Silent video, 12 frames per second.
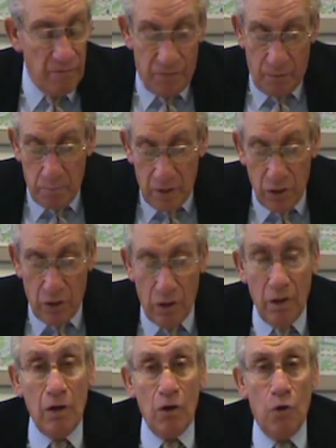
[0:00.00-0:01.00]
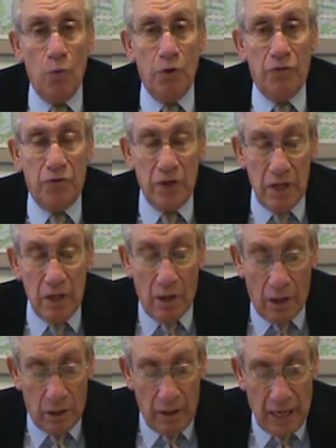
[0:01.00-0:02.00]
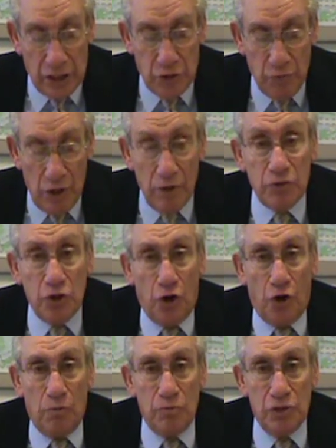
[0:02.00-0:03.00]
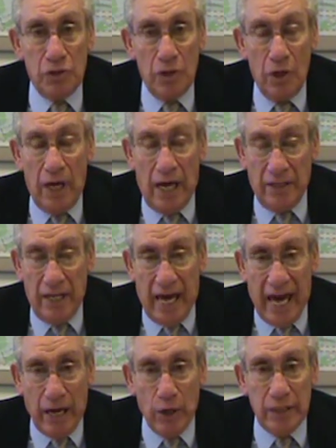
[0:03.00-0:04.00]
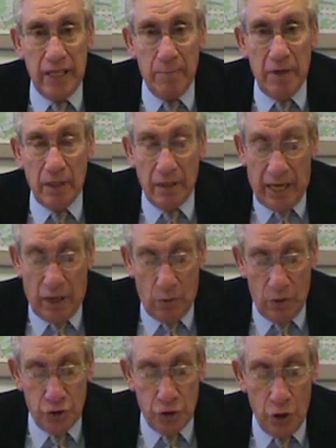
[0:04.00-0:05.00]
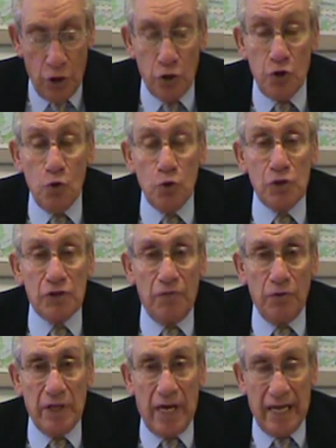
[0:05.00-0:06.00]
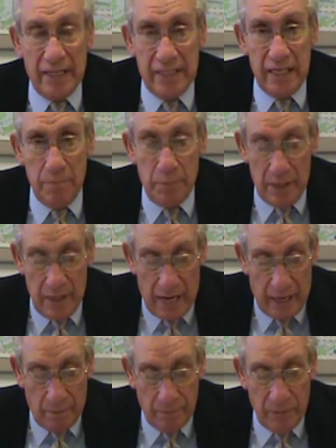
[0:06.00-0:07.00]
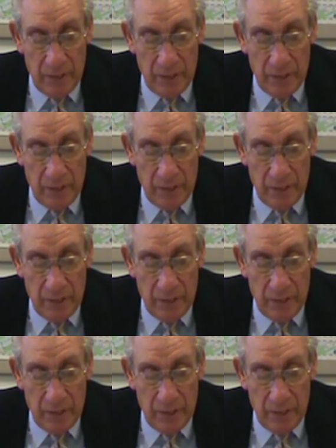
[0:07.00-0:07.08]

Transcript: familiar with the glossary of terms and the academic language used for the edTPA.